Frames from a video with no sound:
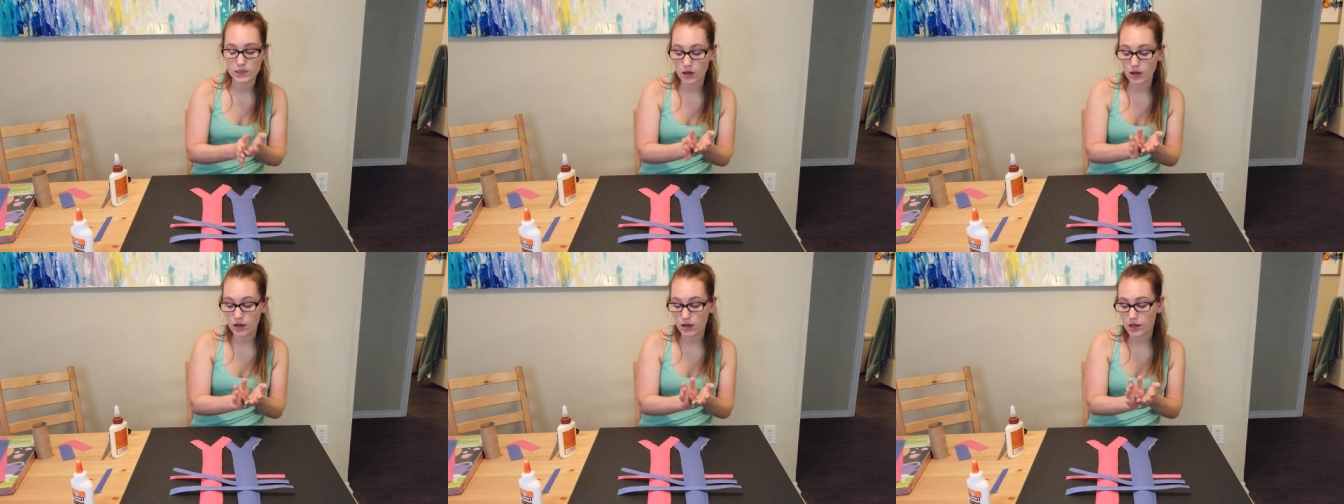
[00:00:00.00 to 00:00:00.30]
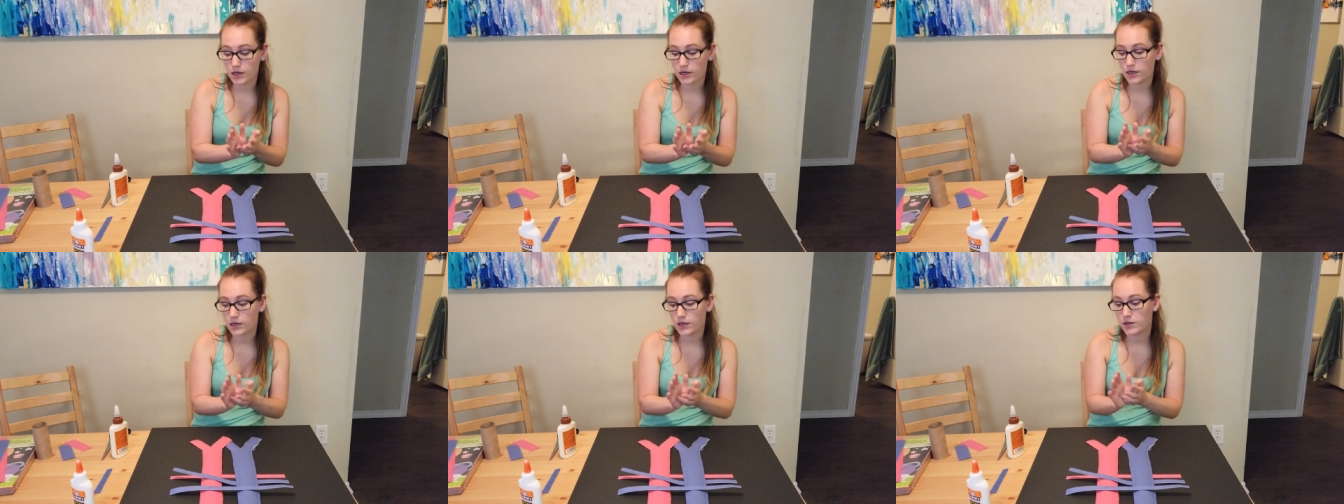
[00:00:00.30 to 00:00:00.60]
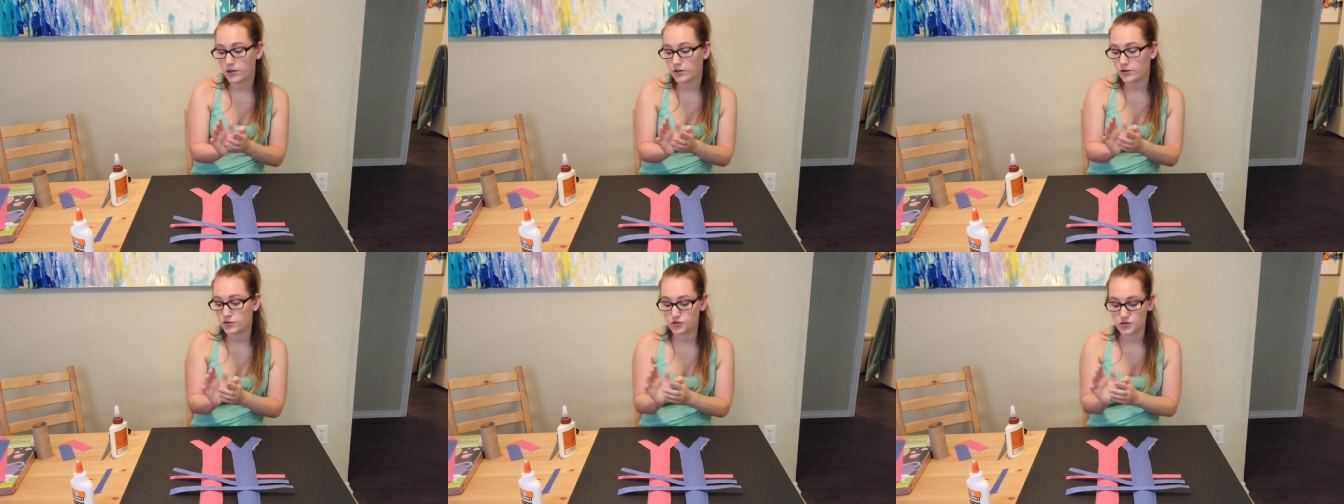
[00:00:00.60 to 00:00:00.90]
ER
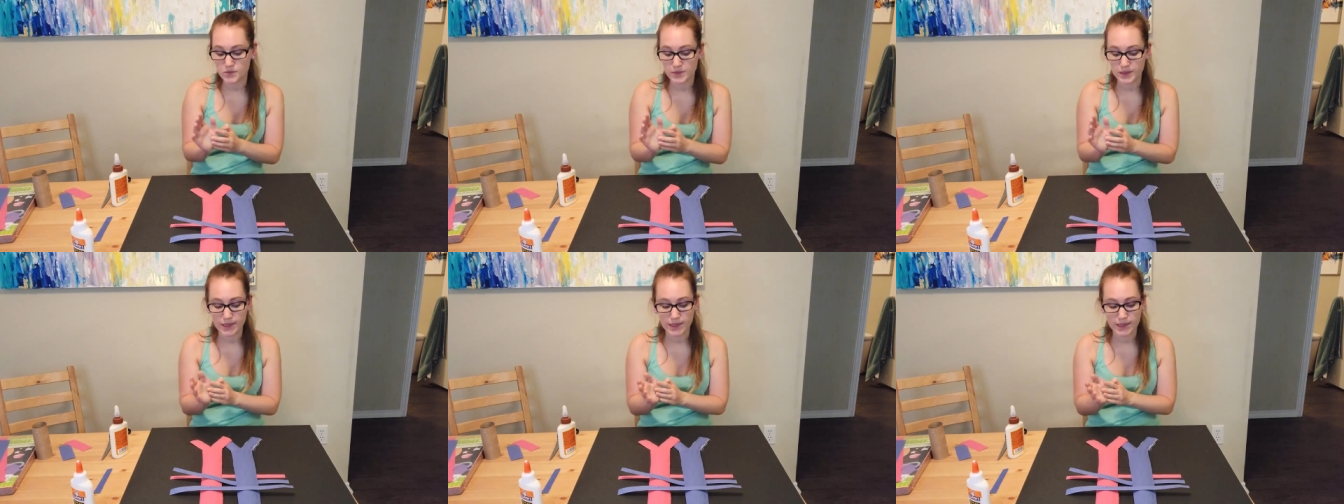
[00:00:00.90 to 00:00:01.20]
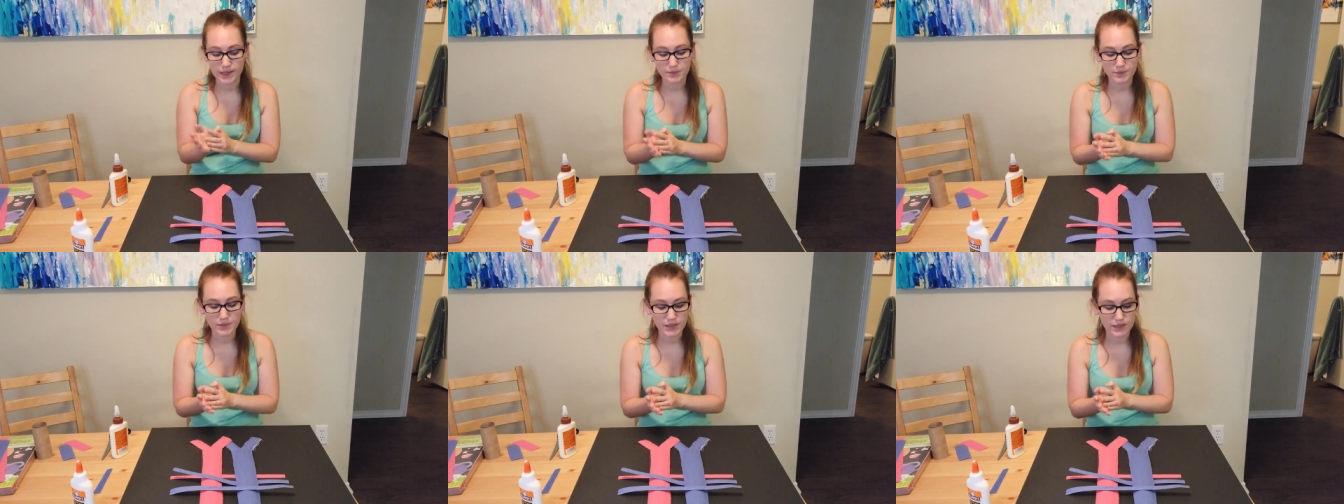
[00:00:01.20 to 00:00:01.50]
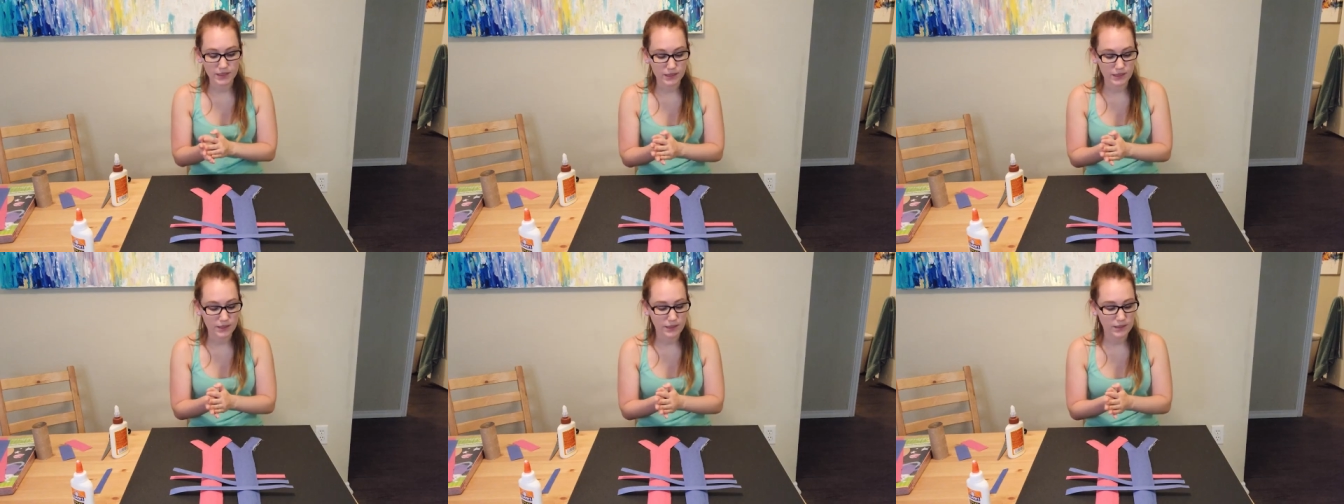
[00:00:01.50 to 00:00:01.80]
who's being
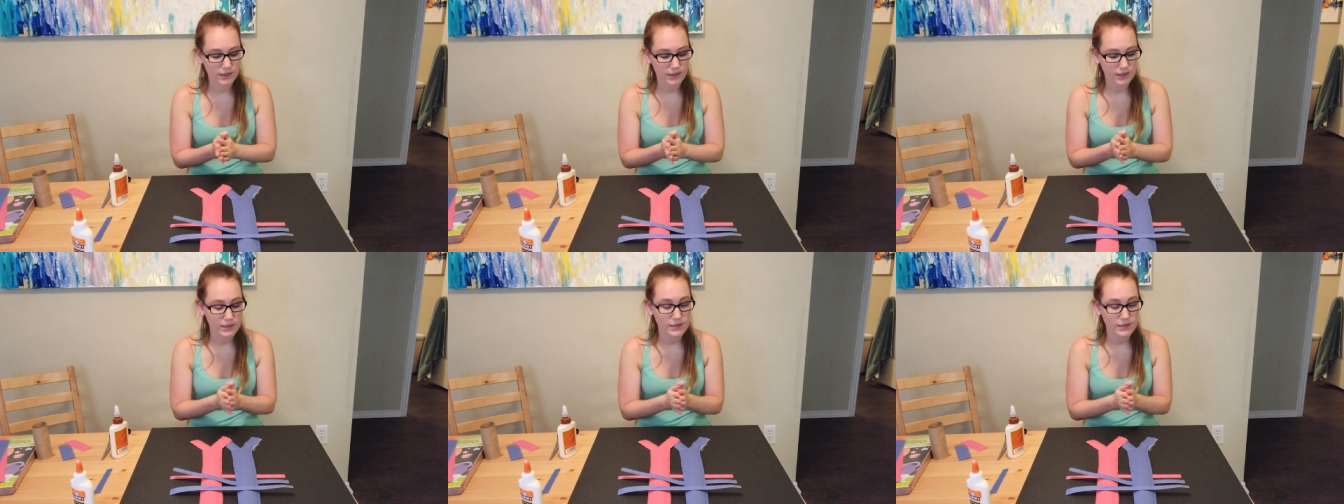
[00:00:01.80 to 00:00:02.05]
admitted,